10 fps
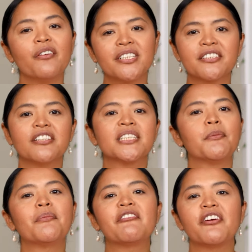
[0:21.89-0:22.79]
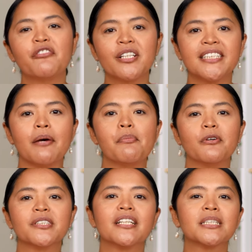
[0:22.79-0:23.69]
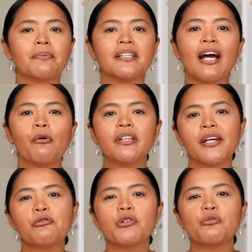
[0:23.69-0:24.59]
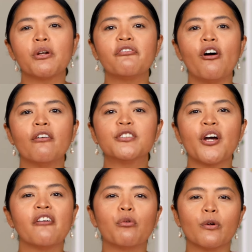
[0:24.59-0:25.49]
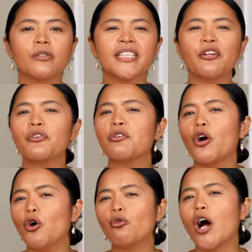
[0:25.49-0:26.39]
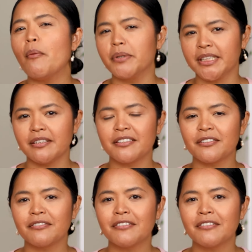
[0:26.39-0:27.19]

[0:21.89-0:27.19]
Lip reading: I'll discuss some of my favorite examples and explain how a language would evolve to have words that are their own opposites.